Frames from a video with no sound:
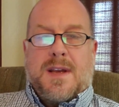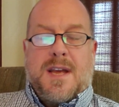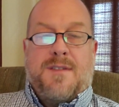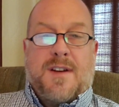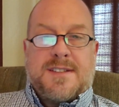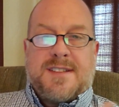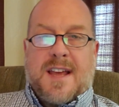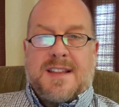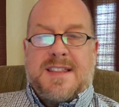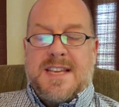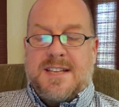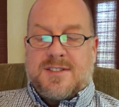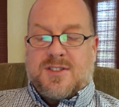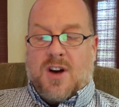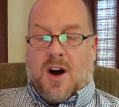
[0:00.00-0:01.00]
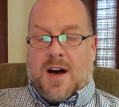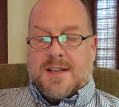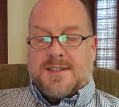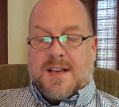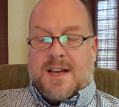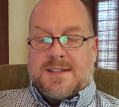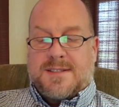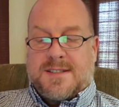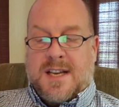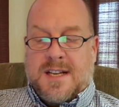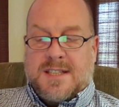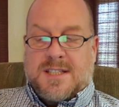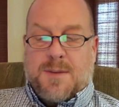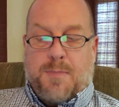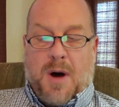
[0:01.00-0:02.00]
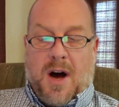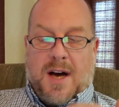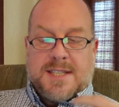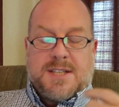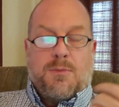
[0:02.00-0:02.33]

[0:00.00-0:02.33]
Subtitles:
Events like these cause us to pause